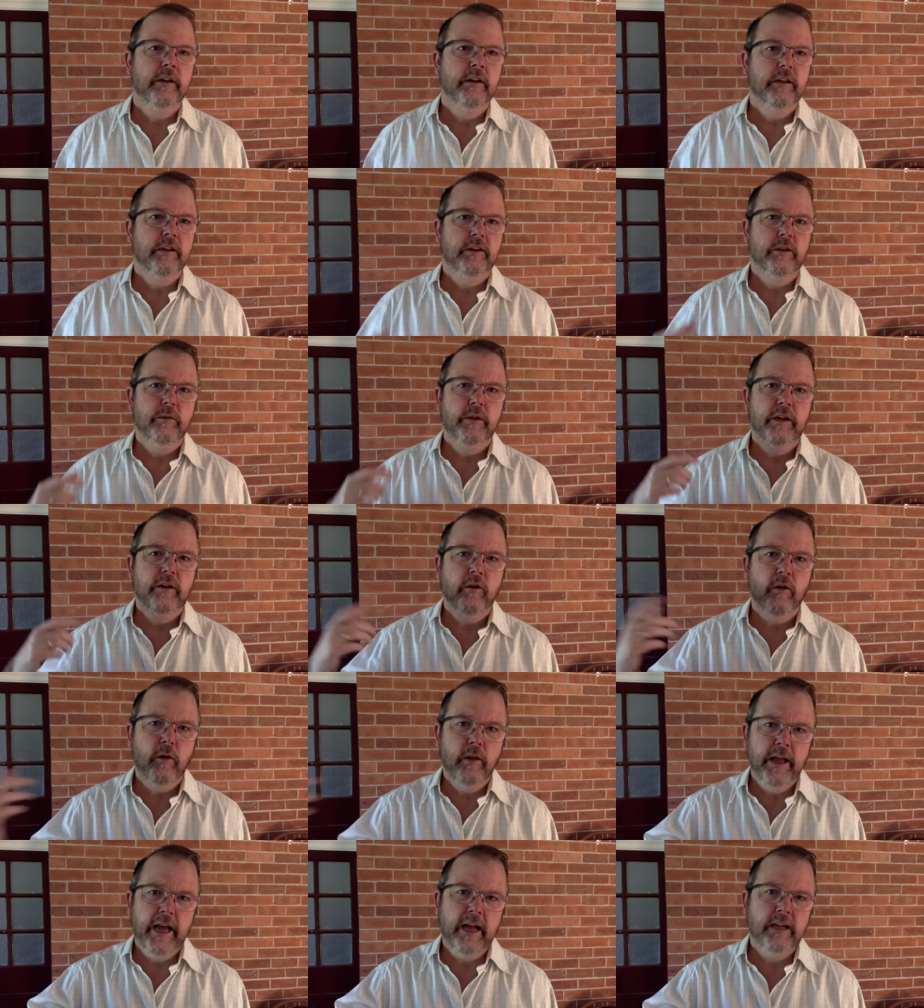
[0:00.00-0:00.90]
Do we
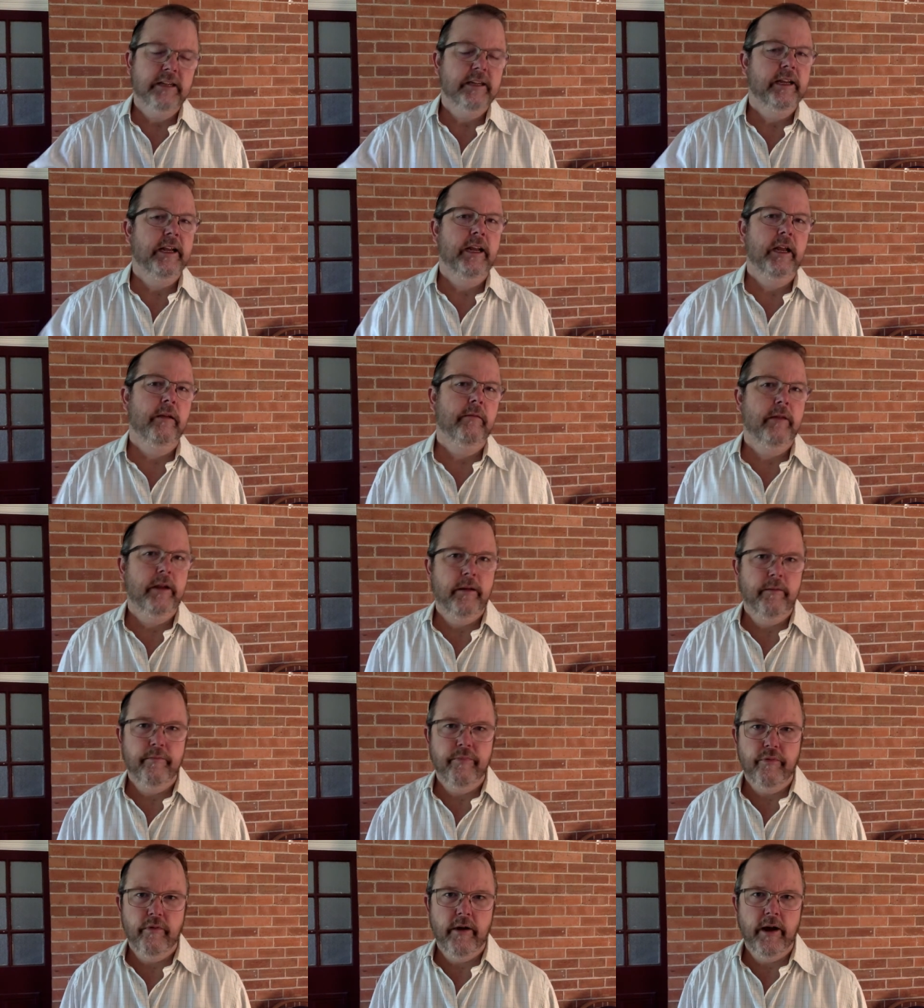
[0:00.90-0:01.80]
call out to him in
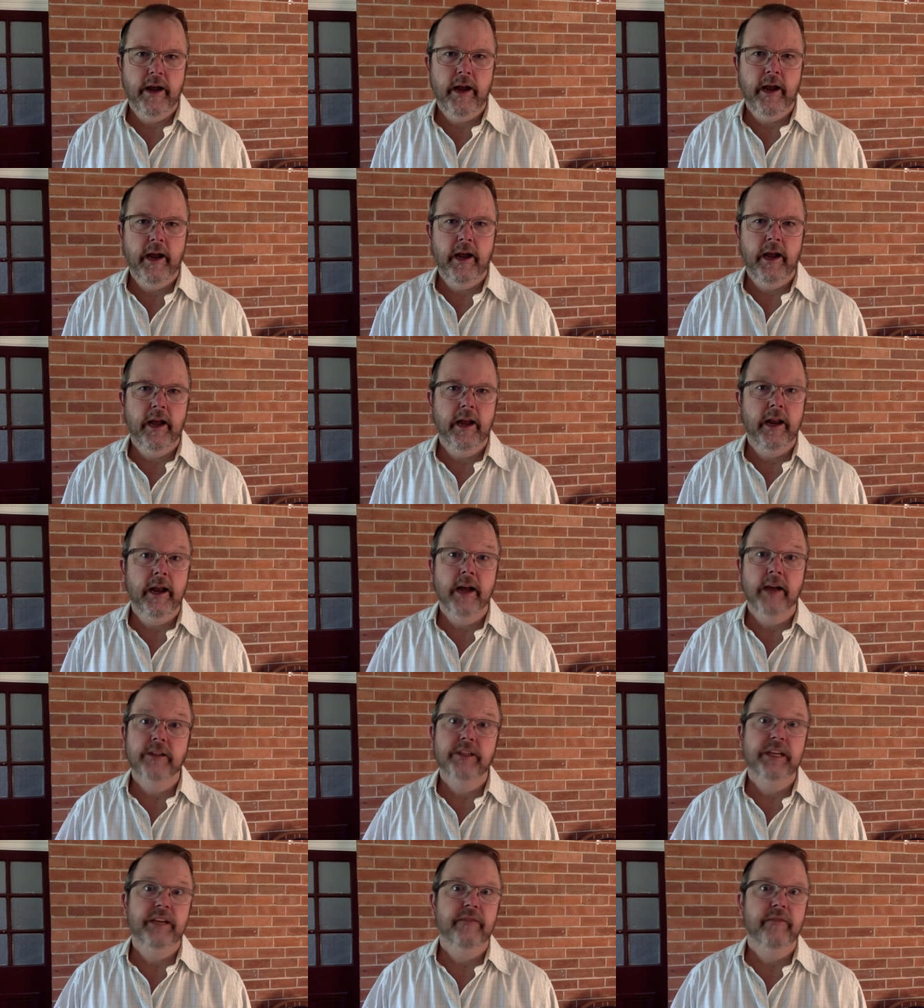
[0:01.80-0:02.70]
prayer and
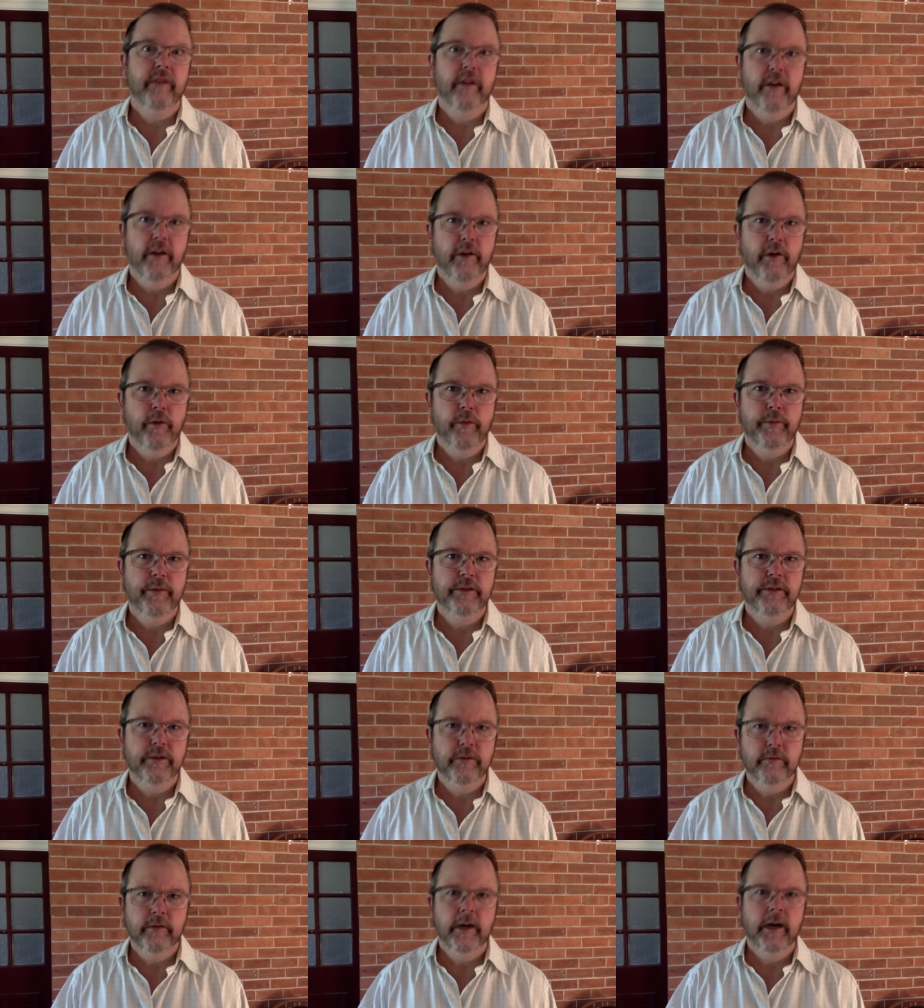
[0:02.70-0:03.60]
asking for help as the
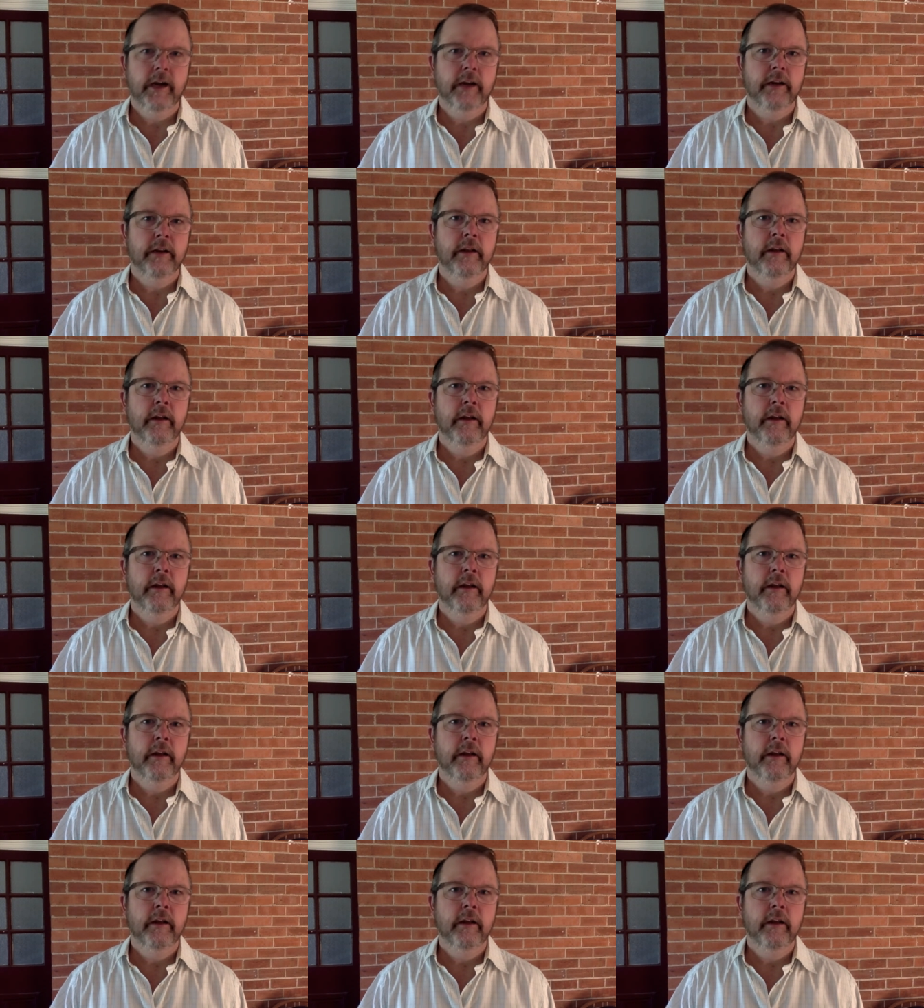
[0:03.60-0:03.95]
one